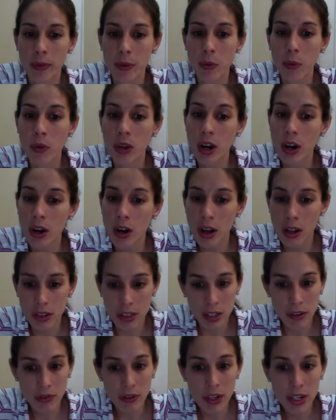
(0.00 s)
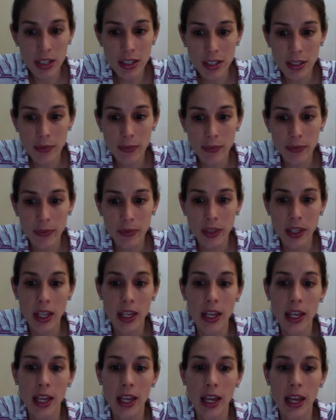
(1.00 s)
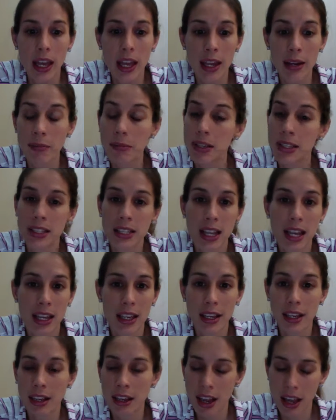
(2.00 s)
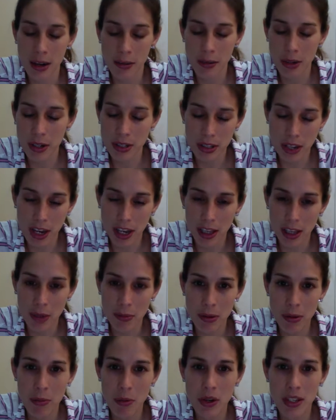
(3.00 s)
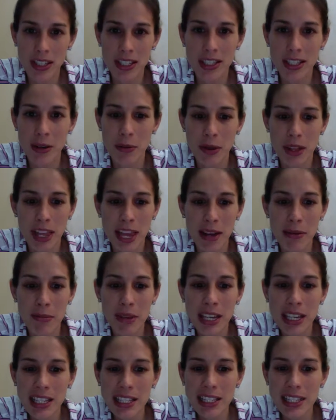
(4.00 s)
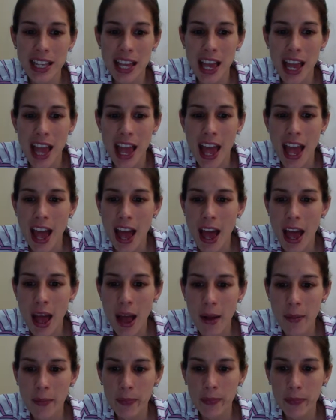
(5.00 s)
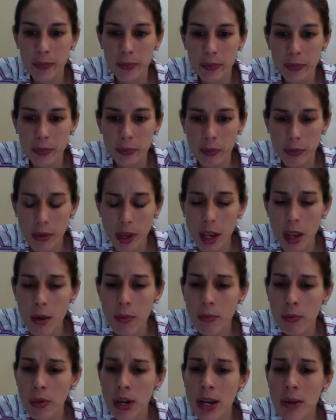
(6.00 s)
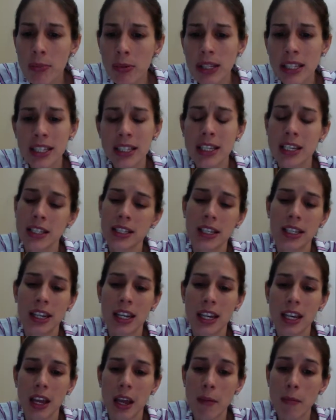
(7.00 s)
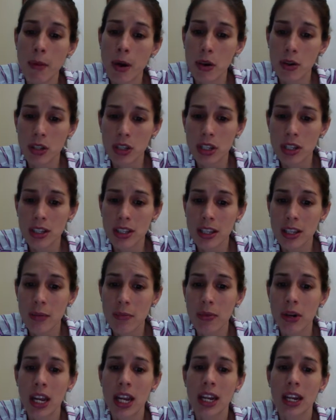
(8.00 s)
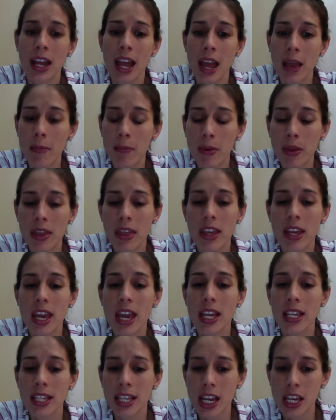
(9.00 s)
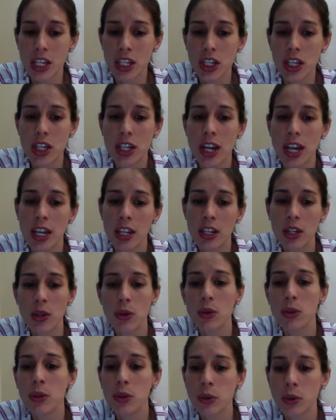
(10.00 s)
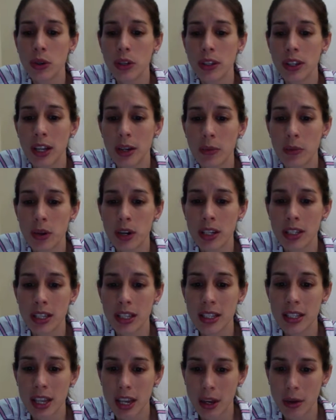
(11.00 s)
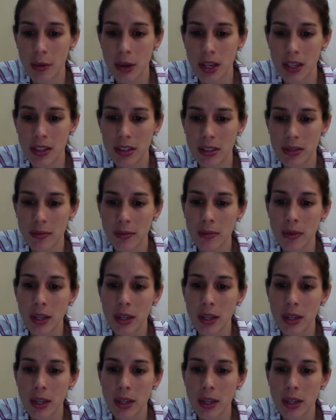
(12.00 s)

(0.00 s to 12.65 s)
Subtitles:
We are all different, and means I'm going to talk a little bit more in detail what that means. Brain plasticity, emotions in the brain, empathy, attention, and new neural networks and takeaways.